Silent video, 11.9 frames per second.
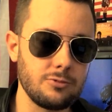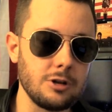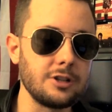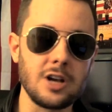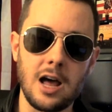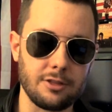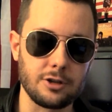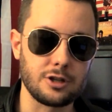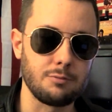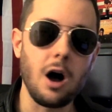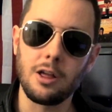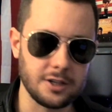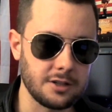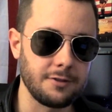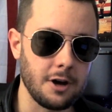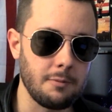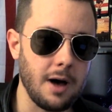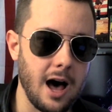it's not the smallest
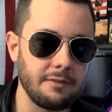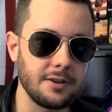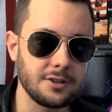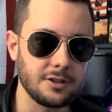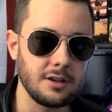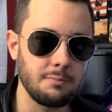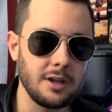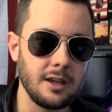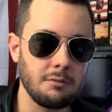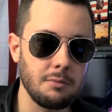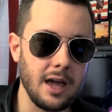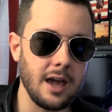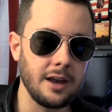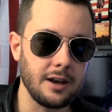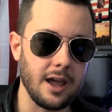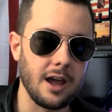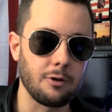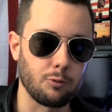film obviously being made
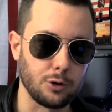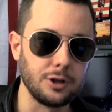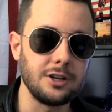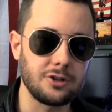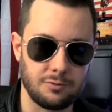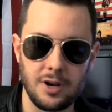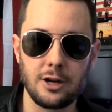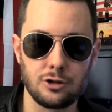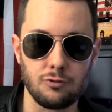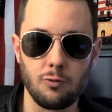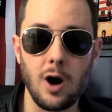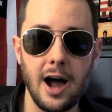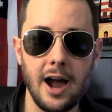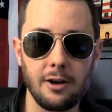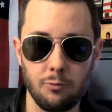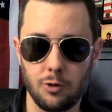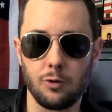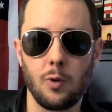and released
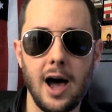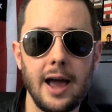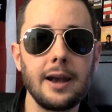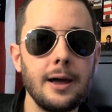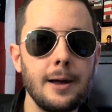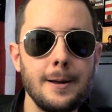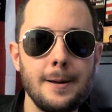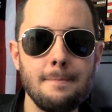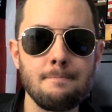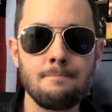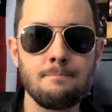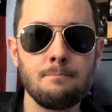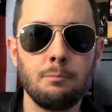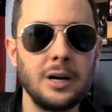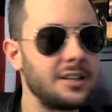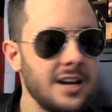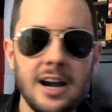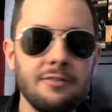nationwide, worldwide, but
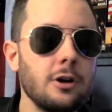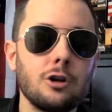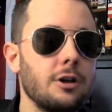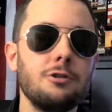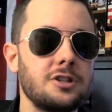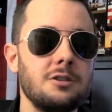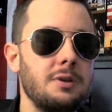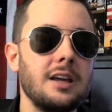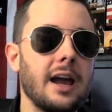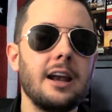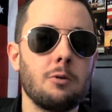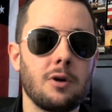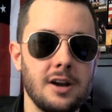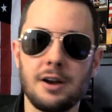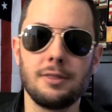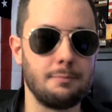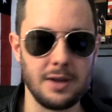it's not even close to being anywhere near the